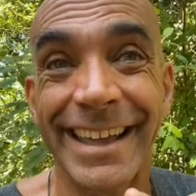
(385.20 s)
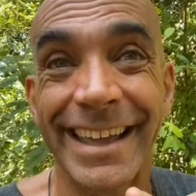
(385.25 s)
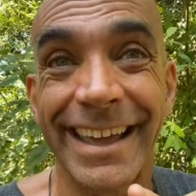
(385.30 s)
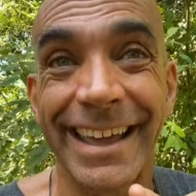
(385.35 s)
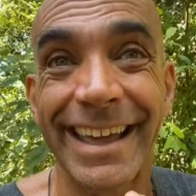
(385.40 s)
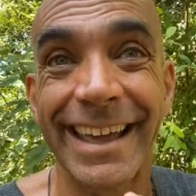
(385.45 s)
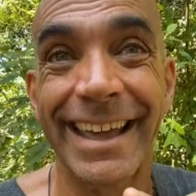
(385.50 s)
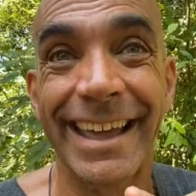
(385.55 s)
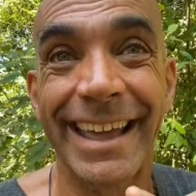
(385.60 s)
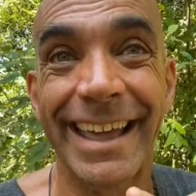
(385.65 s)

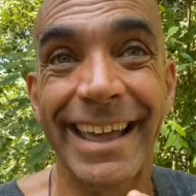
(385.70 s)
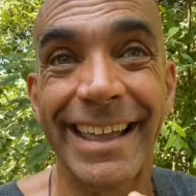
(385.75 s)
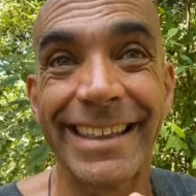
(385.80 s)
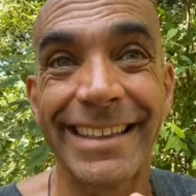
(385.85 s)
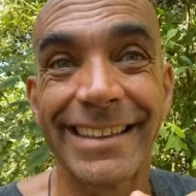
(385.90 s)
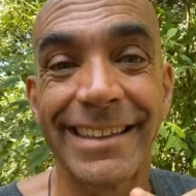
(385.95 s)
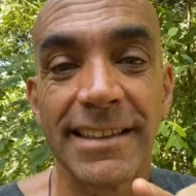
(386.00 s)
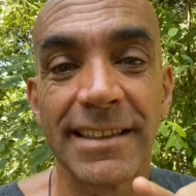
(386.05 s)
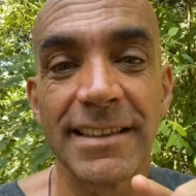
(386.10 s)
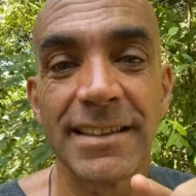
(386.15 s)

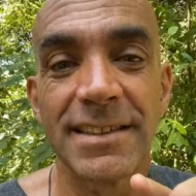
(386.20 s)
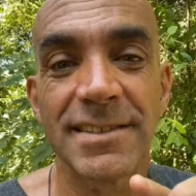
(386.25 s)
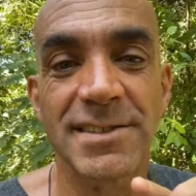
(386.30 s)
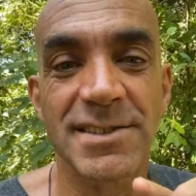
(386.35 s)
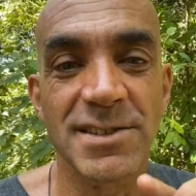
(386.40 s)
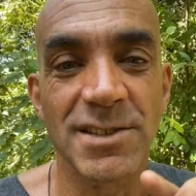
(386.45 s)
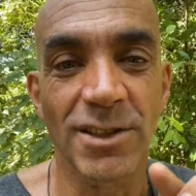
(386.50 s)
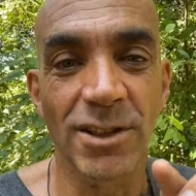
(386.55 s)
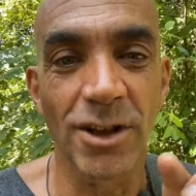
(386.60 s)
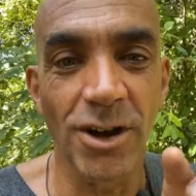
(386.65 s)
And
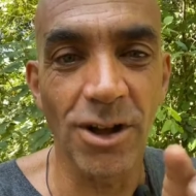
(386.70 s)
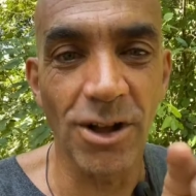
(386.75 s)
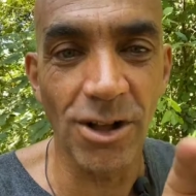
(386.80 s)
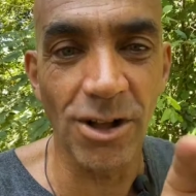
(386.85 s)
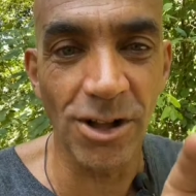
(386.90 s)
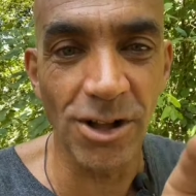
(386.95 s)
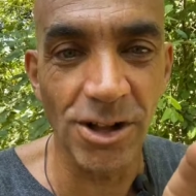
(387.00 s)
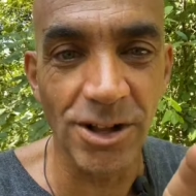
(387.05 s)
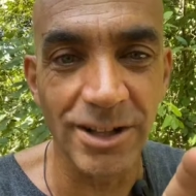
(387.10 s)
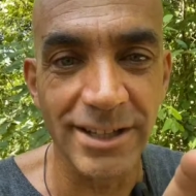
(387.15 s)

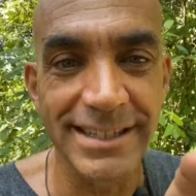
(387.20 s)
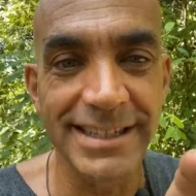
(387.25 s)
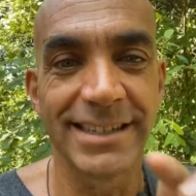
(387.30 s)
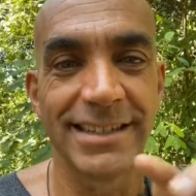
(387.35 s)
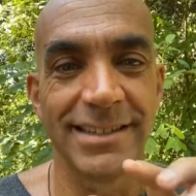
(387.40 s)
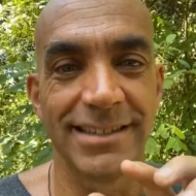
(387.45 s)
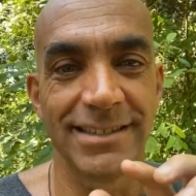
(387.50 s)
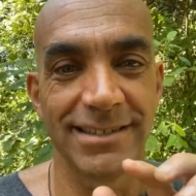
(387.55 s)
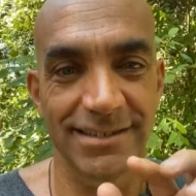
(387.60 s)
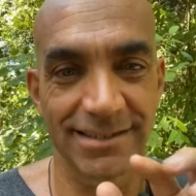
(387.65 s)

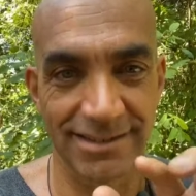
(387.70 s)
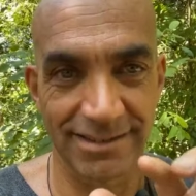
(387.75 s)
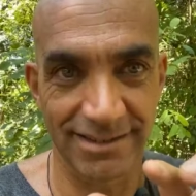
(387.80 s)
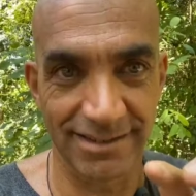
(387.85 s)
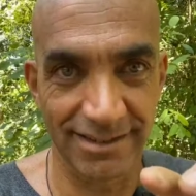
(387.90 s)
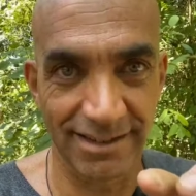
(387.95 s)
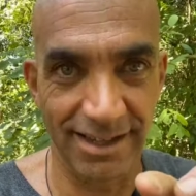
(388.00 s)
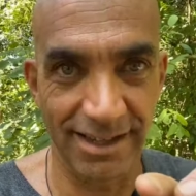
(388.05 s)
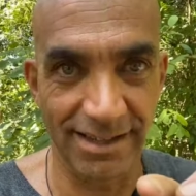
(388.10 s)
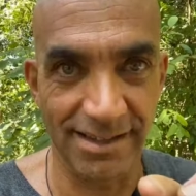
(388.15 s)
slowly
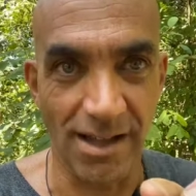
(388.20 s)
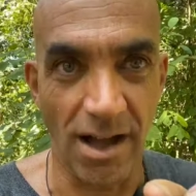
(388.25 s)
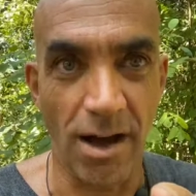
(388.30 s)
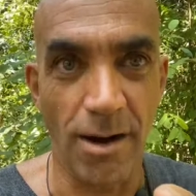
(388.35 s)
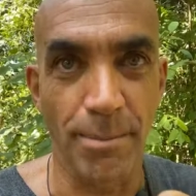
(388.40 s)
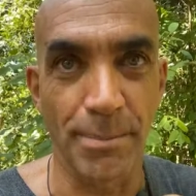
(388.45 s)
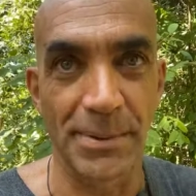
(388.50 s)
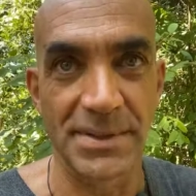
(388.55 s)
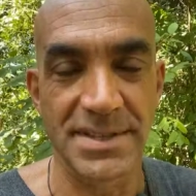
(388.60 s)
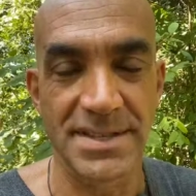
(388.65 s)
it
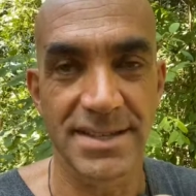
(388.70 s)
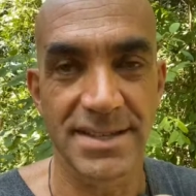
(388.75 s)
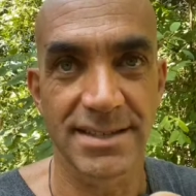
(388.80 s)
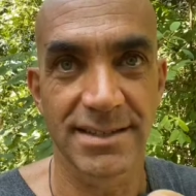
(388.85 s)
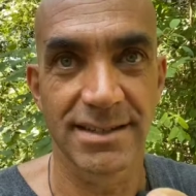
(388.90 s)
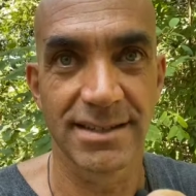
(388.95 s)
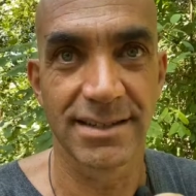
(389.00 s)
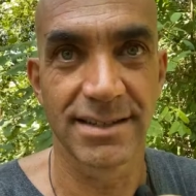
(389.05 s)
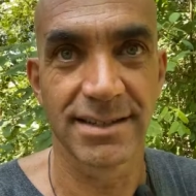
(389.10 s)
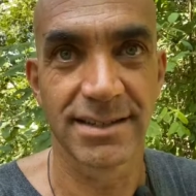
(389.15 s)
opens.
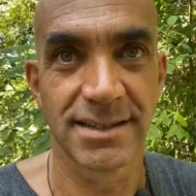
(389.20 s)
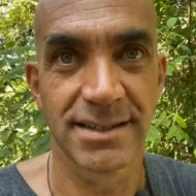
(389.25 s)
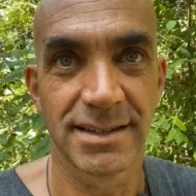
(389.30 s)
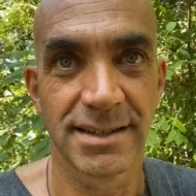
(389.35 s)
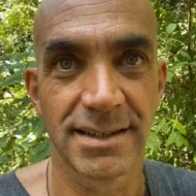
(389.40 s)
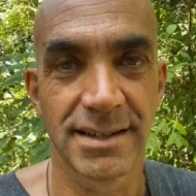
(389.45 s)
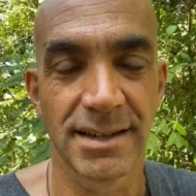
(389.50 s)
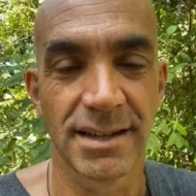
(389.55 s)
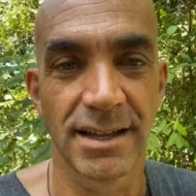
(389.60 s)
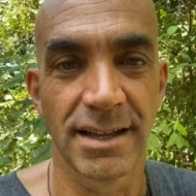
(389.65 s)

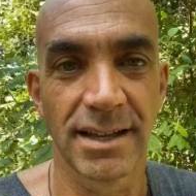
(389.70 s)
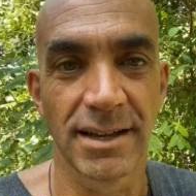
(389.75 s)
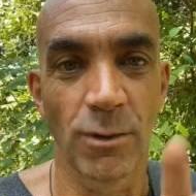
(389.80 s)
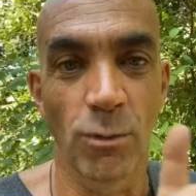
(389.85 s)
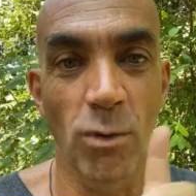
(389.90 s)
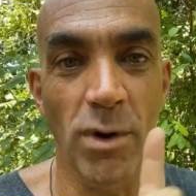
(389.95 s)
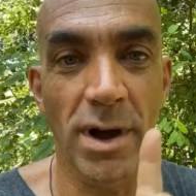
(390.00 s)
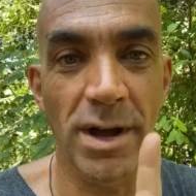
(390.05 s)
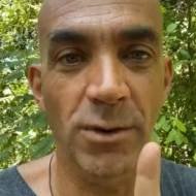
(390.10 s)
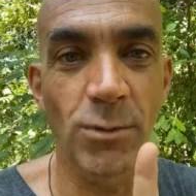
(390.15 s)

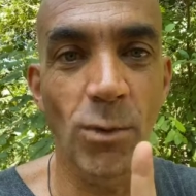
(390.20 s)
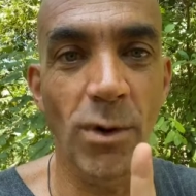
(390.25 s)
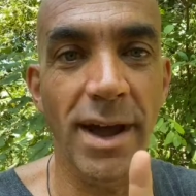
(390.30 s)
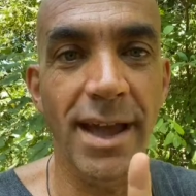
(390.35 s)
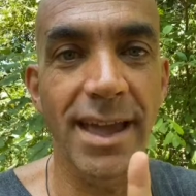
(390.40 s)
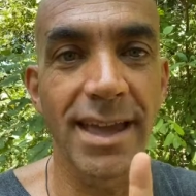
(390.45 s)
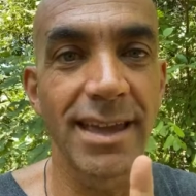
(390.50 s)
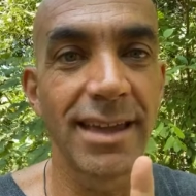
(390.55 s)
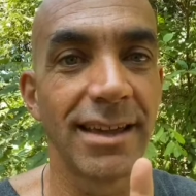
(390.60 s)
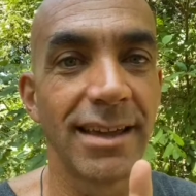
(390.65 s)
One
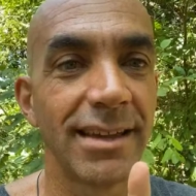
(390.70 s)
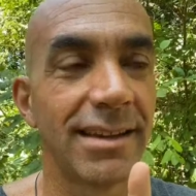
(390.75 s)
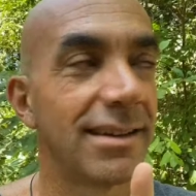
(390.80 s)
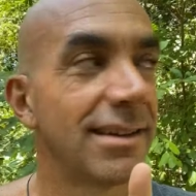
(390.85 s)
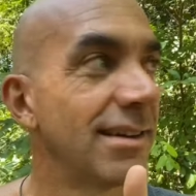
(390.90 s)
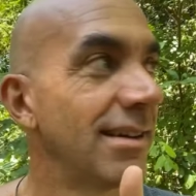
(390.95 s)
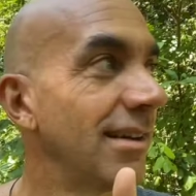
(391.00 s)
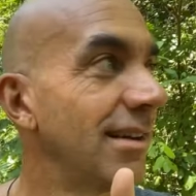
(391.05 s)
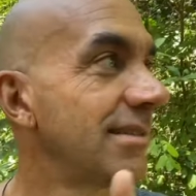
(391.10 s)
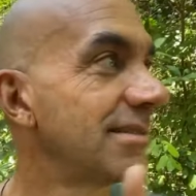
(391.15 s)
way,
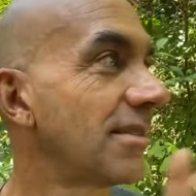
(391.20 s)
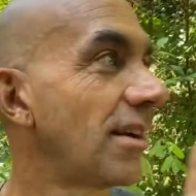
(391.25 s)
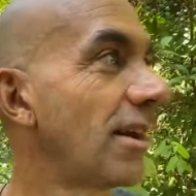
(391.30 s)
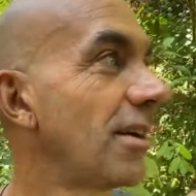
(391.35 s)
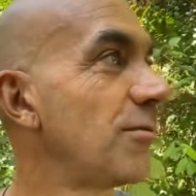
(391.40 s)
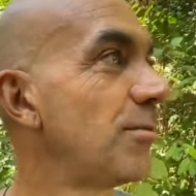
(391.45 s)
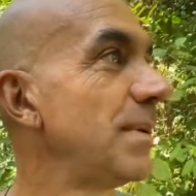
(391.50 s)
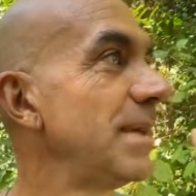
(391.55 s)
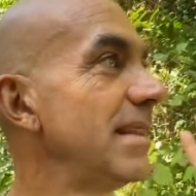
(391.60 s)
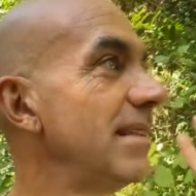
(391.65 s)
so
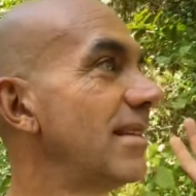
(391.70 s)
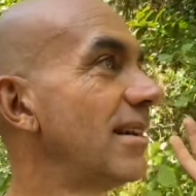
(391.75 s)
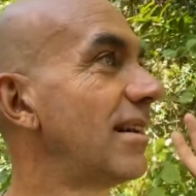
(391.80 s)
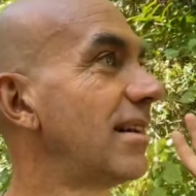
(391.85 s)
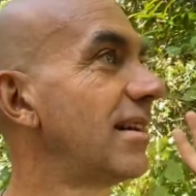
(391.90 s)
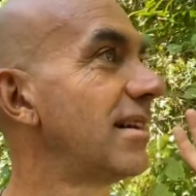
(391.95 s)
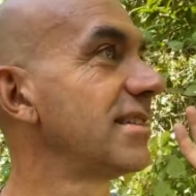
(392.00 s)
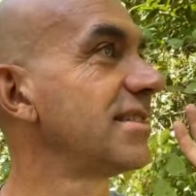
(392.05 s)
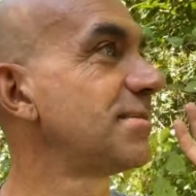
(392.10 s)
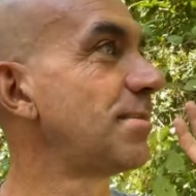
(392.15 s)
I've been
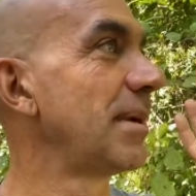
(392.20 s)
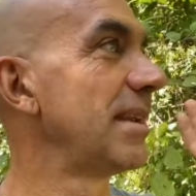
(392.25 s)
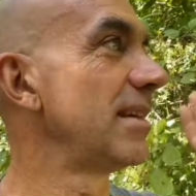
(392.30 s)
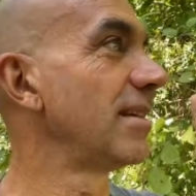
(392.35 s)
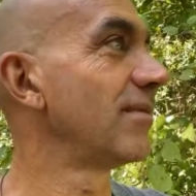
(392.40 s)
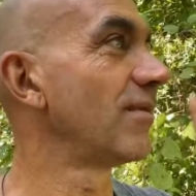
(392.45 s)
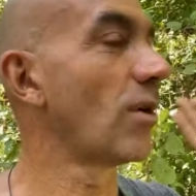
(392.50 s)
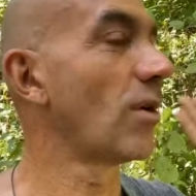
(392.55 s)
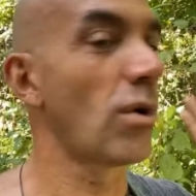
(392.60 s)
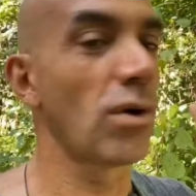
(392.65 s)

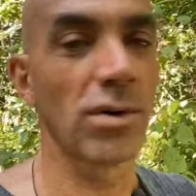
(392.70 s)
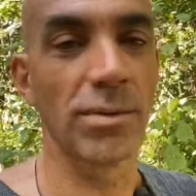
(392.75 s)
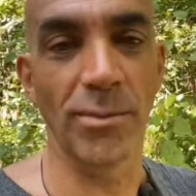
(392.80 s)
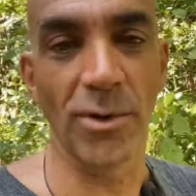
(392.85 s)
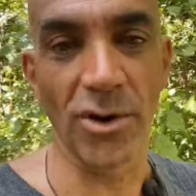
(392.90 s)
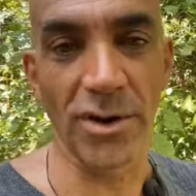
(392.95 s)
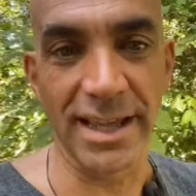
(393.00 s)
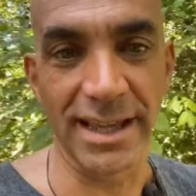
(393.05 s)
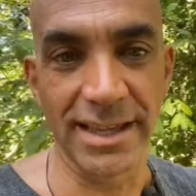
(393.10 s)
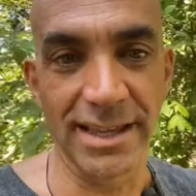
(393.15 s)
spending the whole
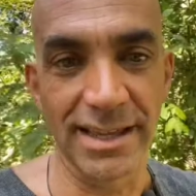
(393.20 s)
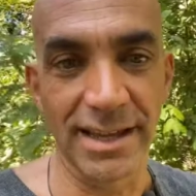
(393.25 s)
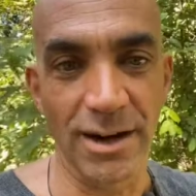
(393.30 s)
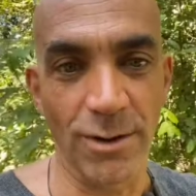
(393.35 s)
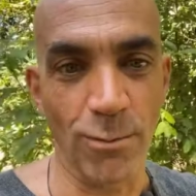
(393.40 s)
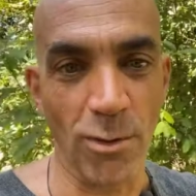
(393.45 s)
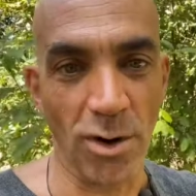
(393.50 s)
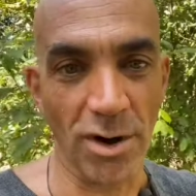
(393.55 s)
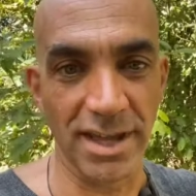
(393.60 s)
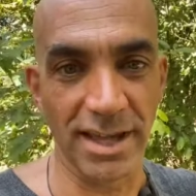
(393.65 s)
morning here,
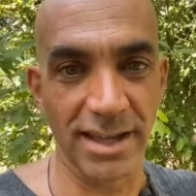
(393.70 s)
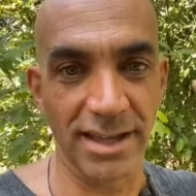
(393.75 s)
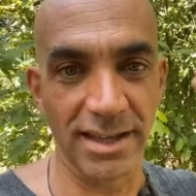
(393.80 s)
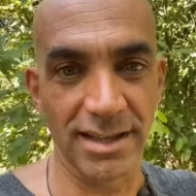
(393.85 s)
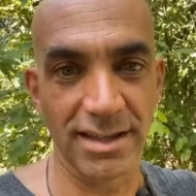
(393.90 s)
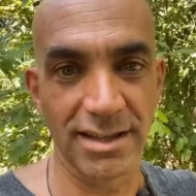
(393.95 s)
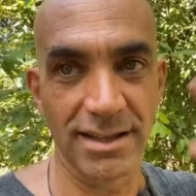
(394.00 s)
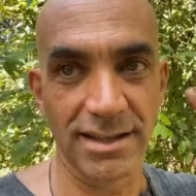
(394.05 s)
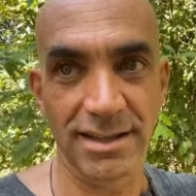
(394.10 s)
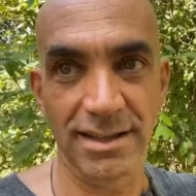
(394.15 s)
walking
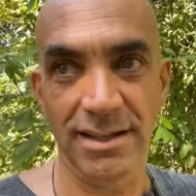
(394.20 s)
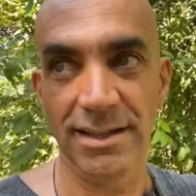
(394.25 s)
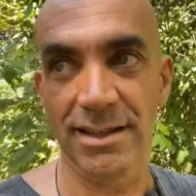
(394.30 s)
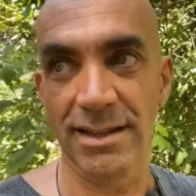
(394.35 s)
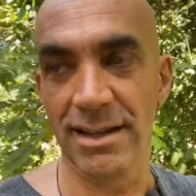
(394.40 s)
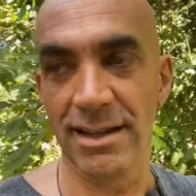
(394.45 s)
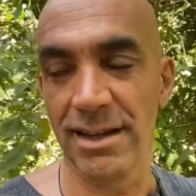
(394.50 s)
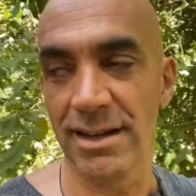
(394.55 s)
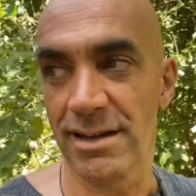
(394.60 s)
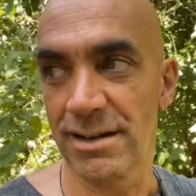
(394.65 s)

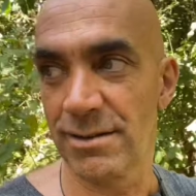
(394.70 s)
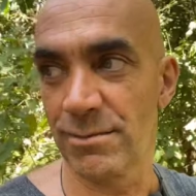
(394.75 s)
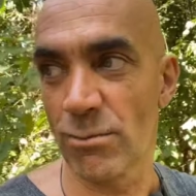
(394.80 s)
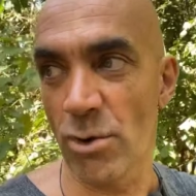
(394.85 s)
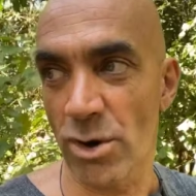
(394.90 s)
here,